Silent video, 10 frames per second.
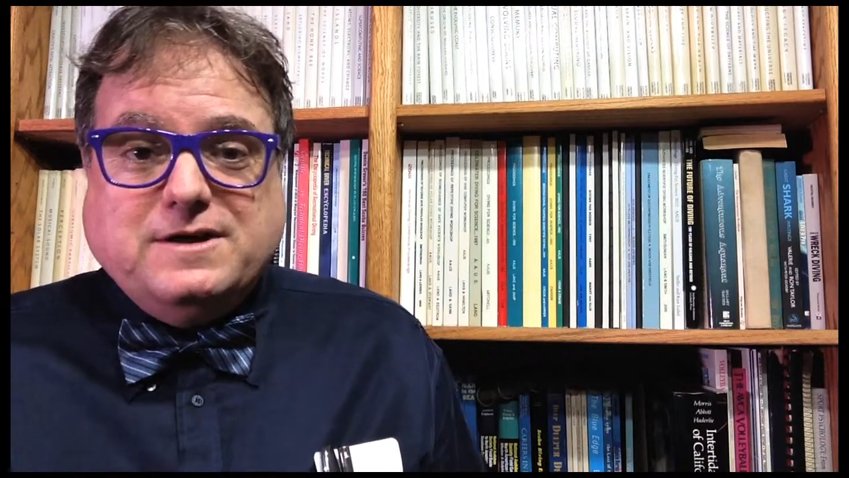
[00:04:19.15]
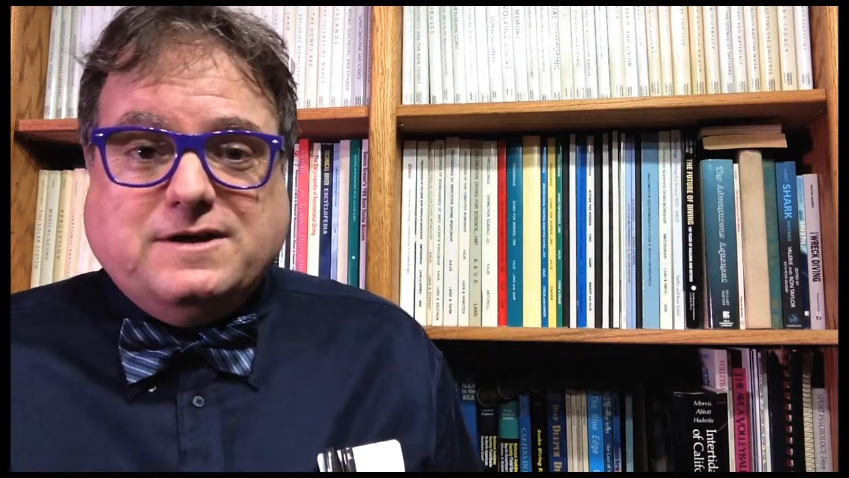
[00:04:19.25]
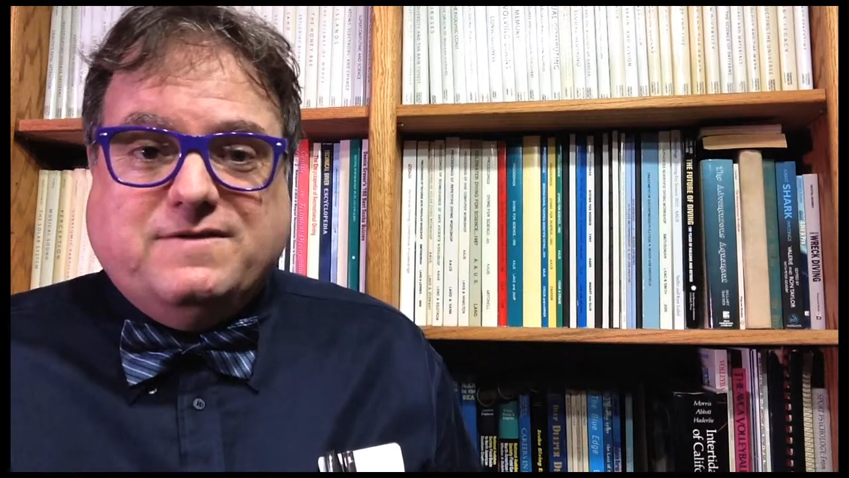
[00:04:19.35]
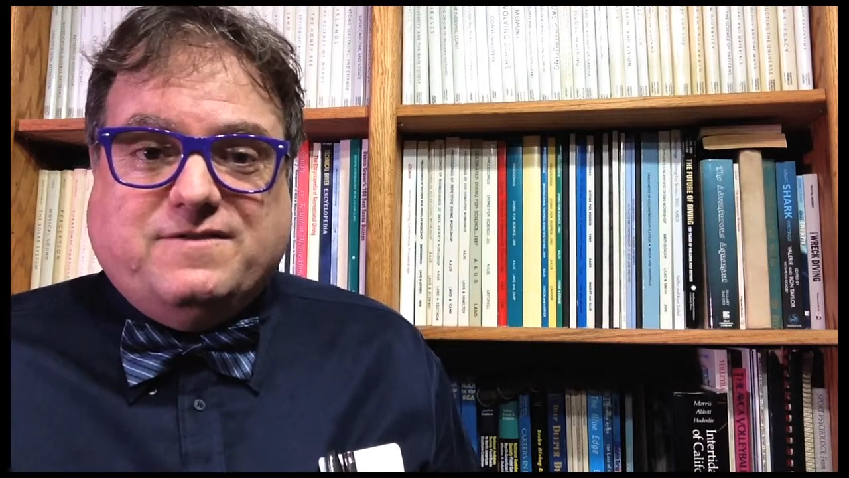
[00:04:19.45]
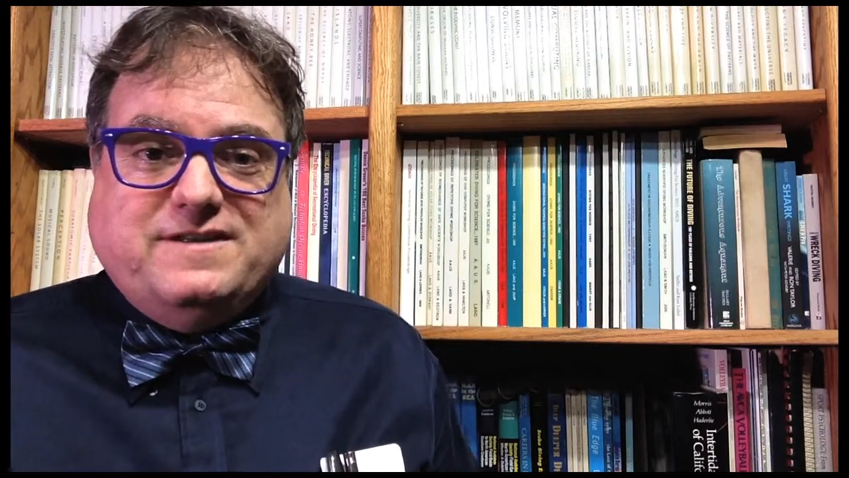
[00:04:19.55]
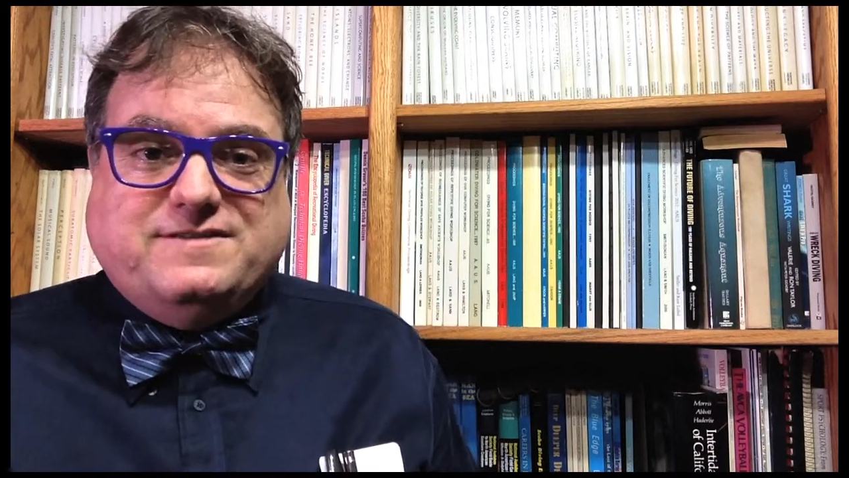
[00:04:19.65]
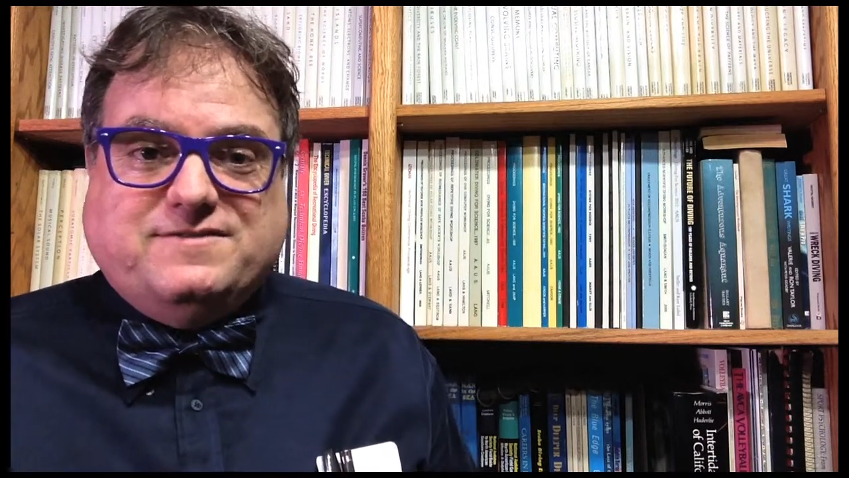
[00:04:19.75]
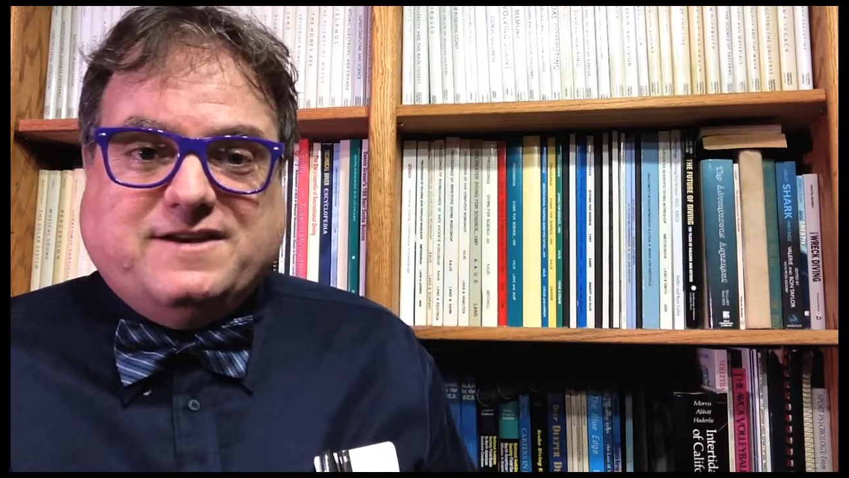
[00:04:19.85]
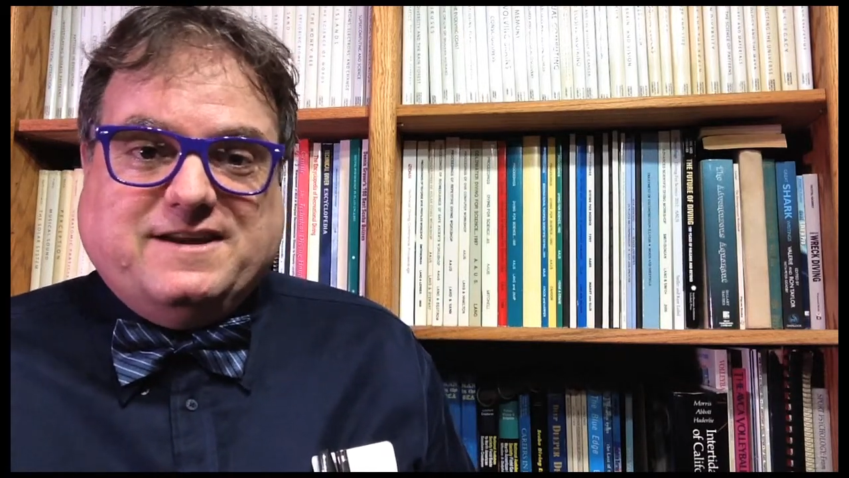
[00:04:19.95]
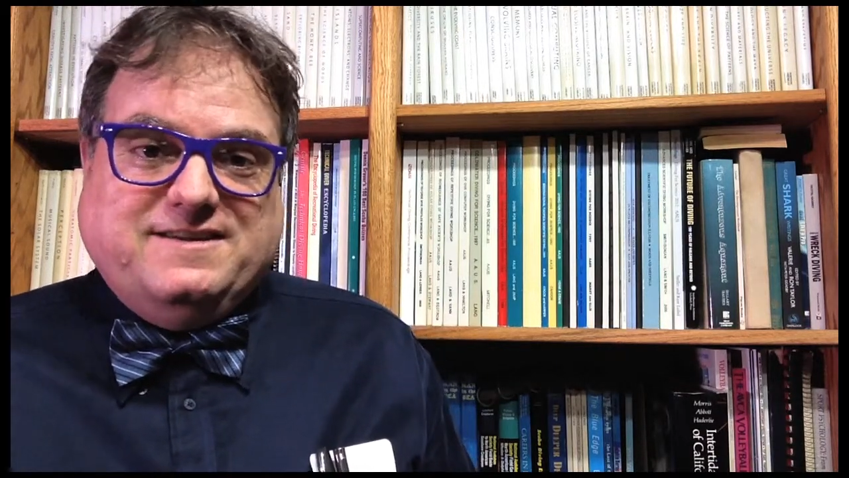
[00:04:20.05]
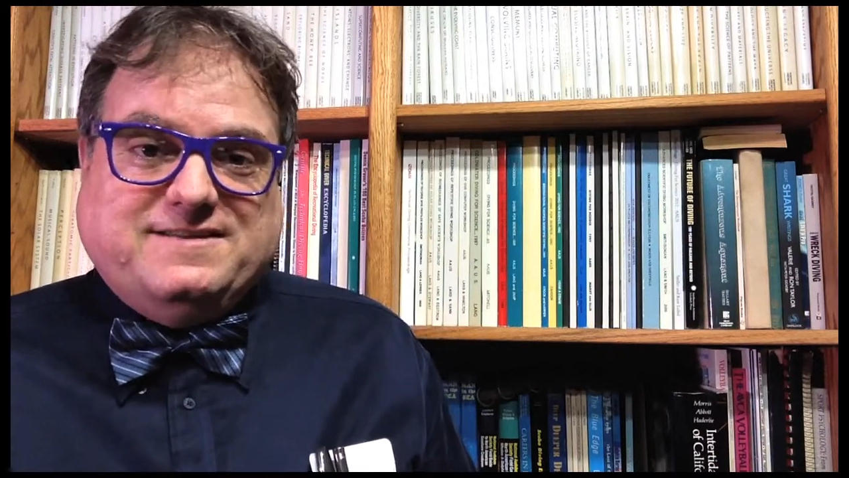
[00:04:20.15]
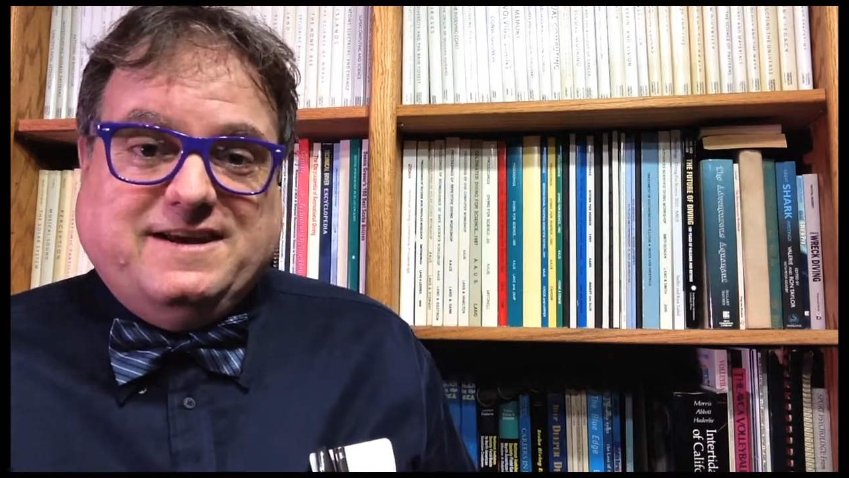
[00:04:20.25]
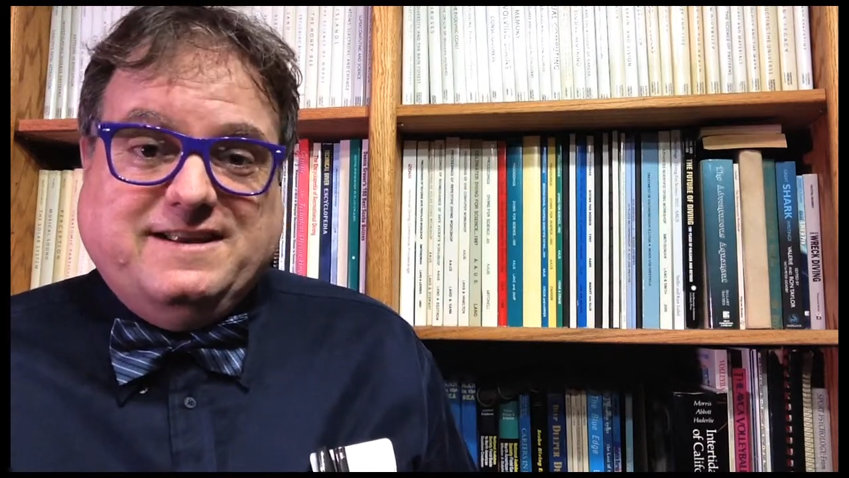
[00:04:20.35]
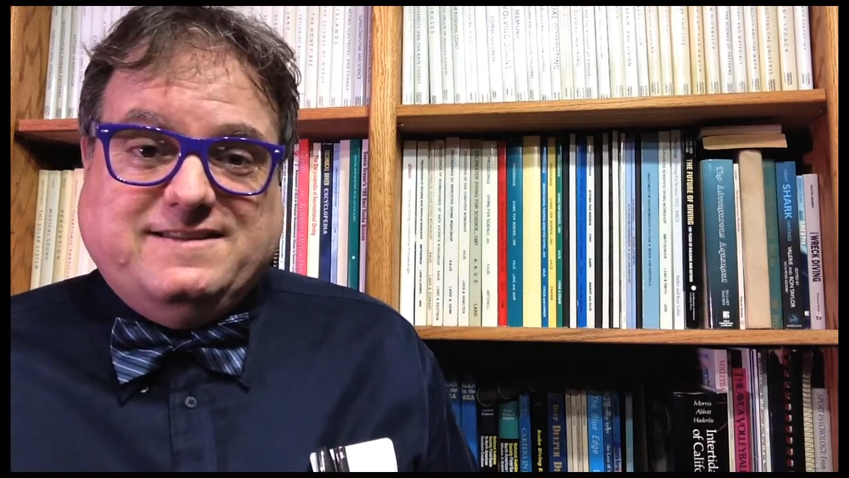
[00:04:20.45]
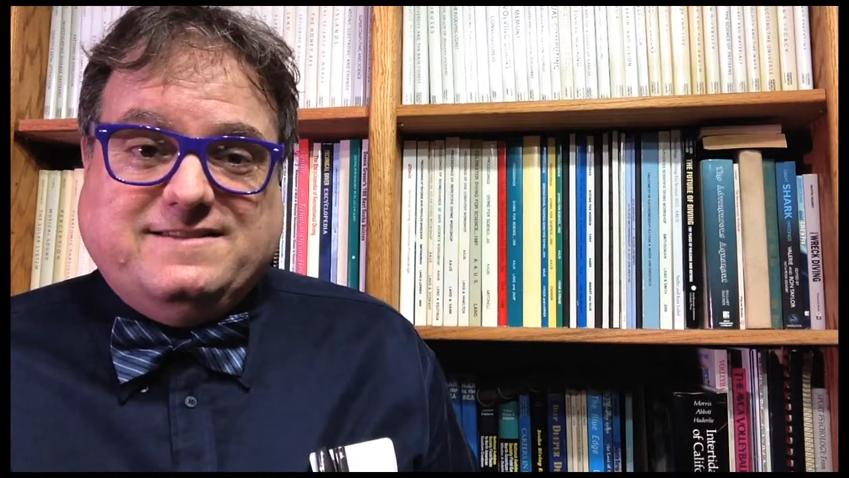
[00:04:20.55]
Good friends of Soggy
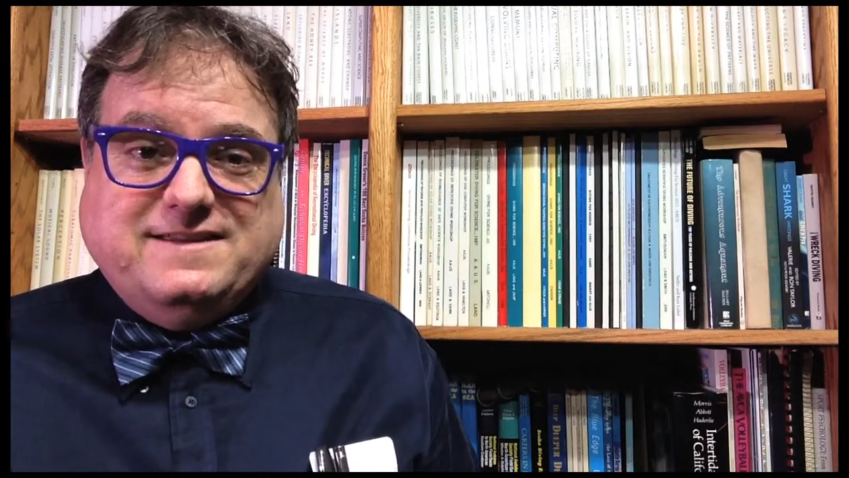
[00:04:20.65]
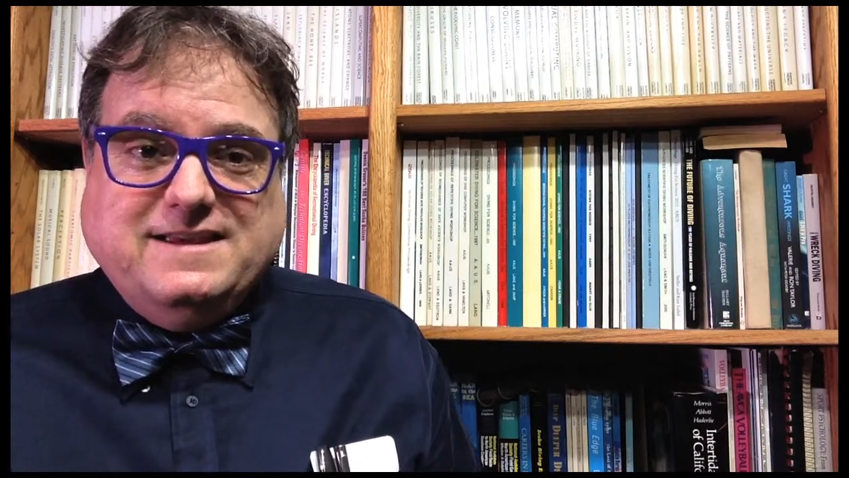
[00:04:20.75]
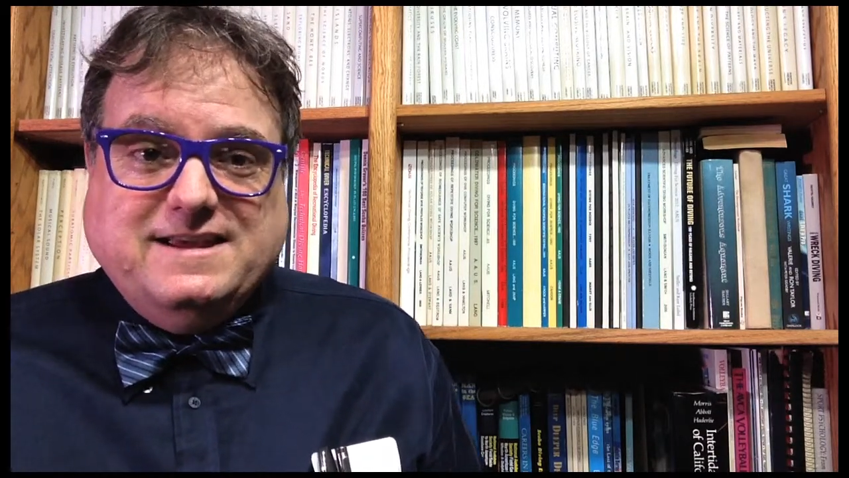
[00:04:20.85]
Science.